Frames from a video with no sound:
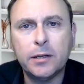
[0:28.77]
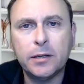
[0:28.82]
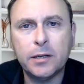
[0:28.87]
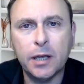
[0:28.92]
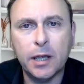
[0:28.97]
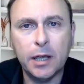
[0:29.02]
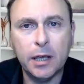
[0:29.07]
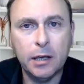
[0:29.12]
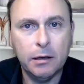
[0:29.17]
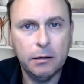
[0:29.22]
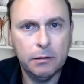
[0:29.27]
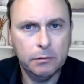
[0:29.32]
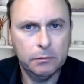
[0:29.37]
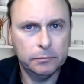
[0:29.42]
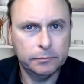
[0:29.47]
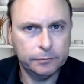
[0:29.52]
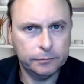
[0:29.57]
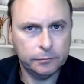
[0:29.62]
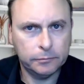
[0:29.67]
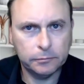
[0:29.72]

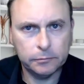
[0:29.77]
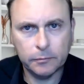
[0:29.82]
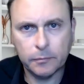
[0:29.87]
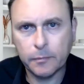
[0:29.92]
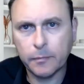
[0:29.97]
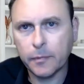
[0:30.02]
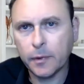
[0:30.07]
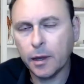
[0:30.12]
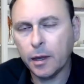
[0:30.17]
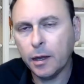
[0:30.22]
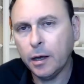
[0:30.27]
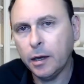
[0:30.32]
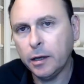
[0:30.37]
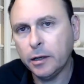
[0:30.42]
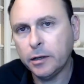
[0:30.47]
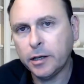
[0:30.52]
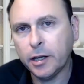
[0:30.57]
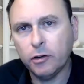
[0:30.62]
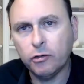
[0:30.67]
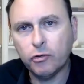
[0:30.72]

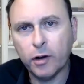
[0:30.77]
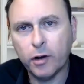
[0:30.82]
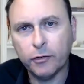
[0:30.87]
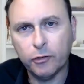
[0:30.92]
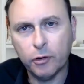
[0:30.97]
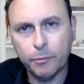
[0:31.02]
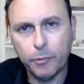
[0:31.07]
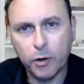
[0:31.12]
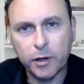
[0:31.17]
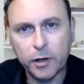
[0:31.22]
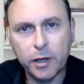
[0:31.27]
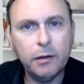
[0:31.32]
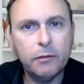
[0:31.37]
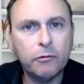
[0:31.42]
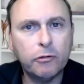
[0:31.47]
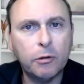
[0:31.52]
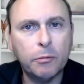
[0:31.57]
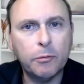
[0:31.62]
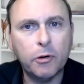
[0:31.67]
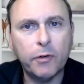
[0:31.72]
de-stress the body
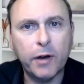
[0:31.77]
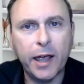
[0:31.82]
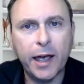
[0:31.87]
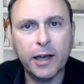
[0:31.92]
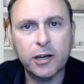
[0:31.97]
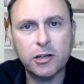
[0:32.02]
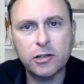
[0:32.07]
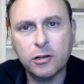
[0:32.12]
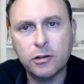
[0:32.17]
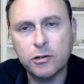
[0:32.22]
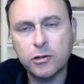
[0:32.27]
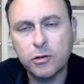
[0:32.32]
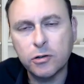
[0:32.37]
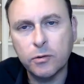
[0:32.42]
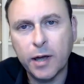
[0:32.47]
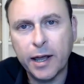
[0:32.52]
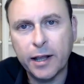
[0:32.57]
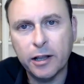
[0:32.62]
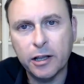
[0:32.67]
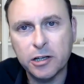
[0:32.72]
from a reaction
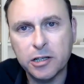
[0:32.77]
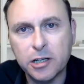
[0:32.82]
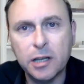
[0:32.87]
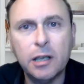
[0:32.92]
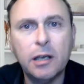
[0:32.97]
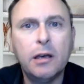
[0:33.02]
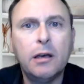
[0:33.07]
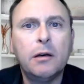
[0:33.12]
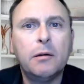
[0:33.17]
to allergy